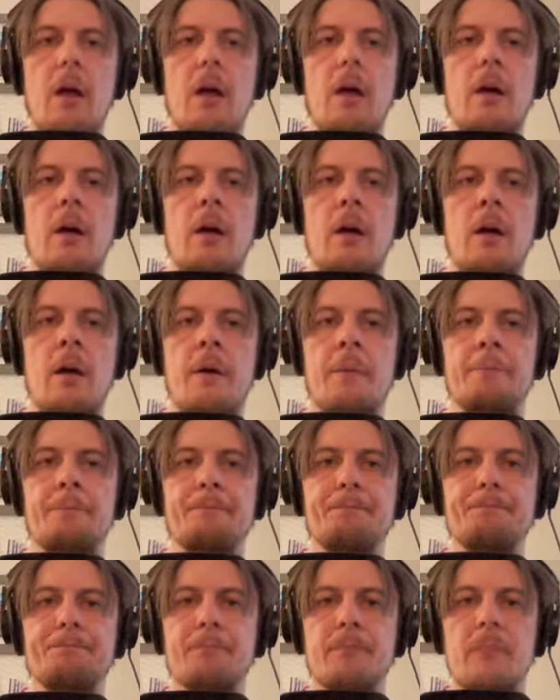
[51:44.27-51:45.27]
Um,
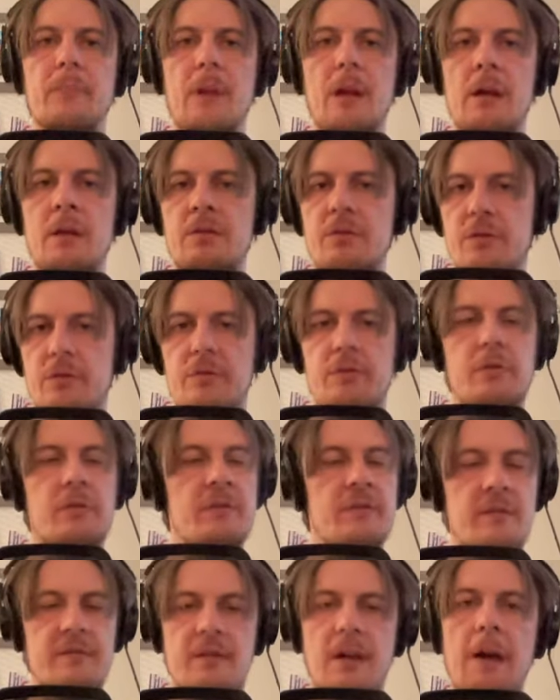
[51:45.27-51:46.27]
it's
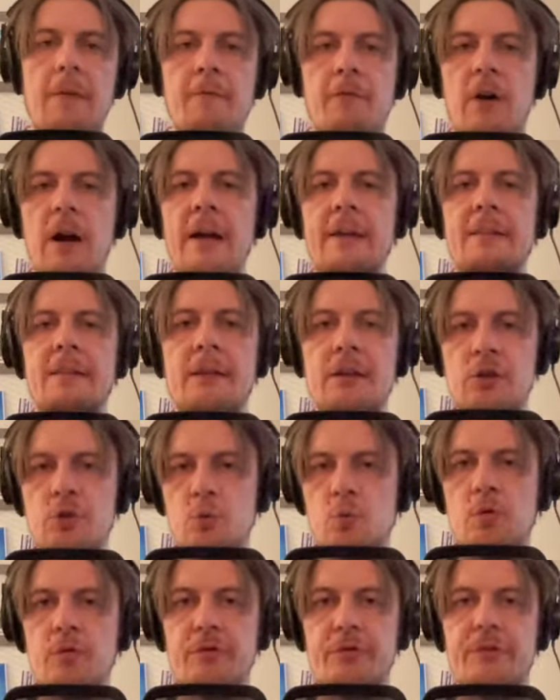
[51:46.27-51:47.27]
the same widely
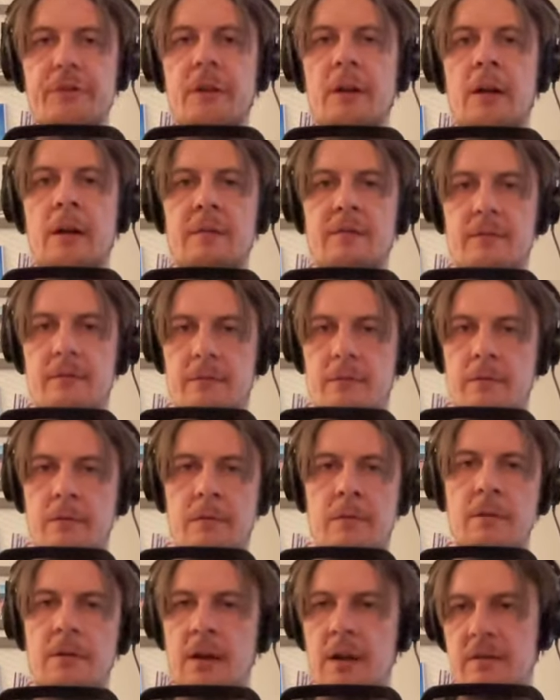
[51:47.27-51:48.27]
used as
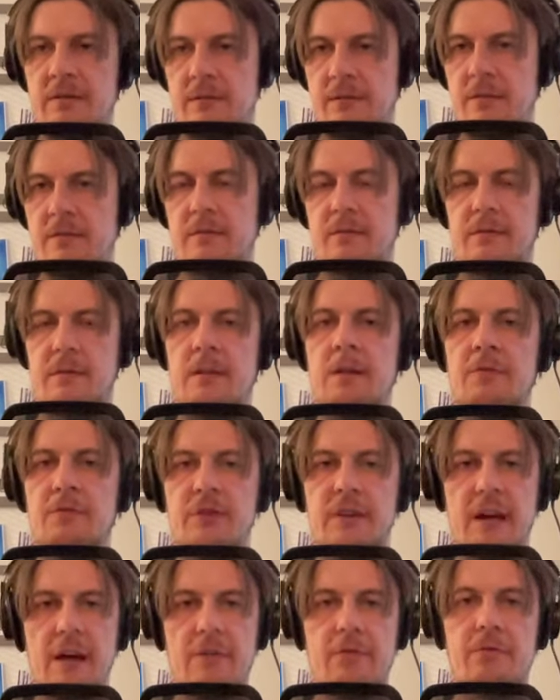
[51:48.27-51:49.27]
uh, as is
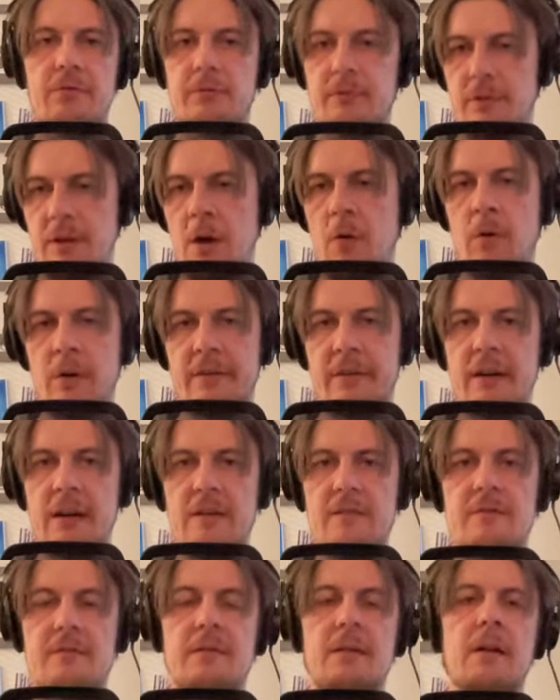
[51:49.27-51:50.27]
ifdef
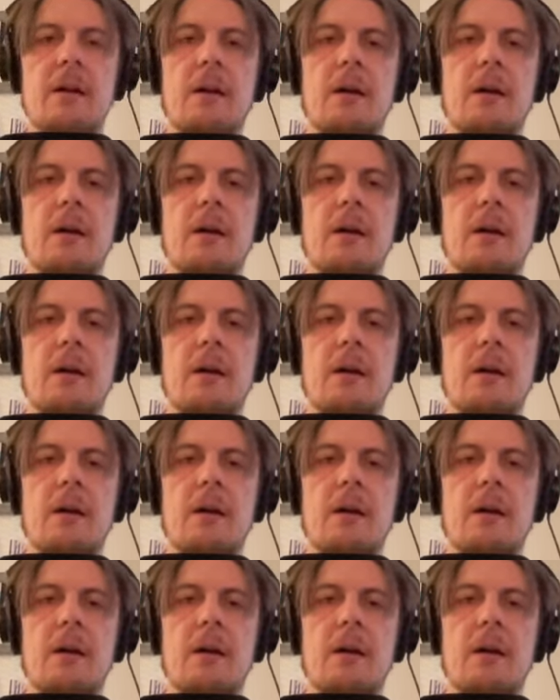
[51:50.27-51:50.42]
nowadays.